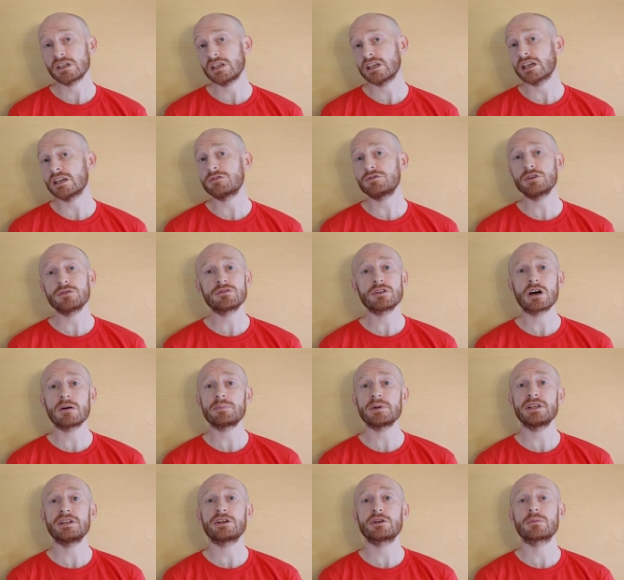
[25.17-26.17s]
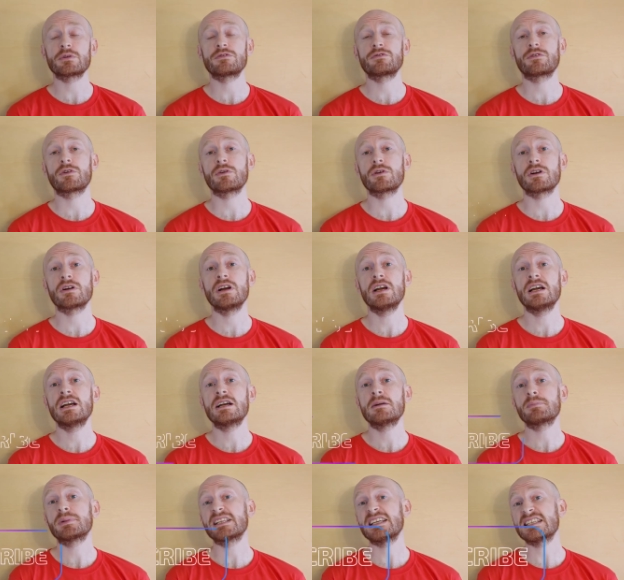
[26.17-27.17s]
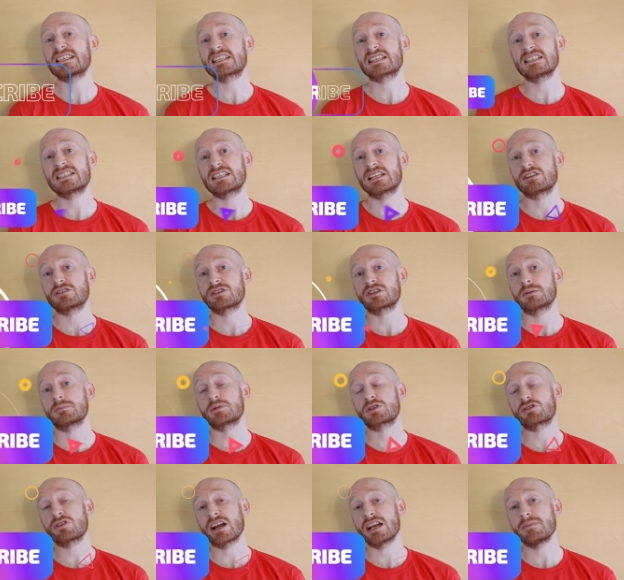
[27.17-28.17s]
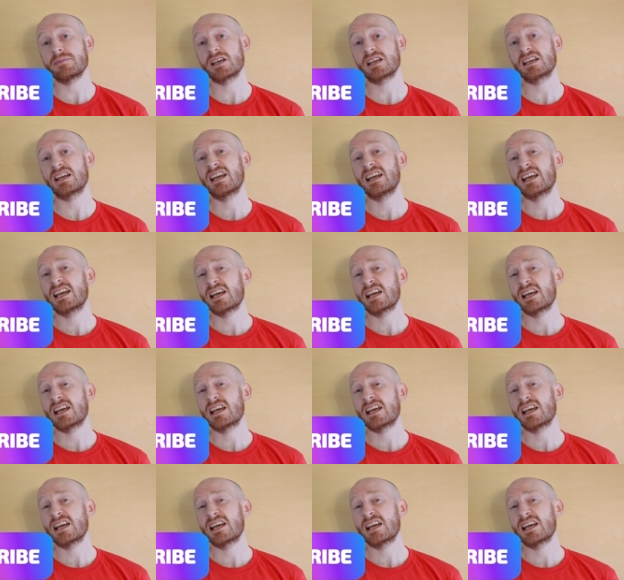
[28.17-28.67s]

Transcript: If you've not been here before, please consider subscribing.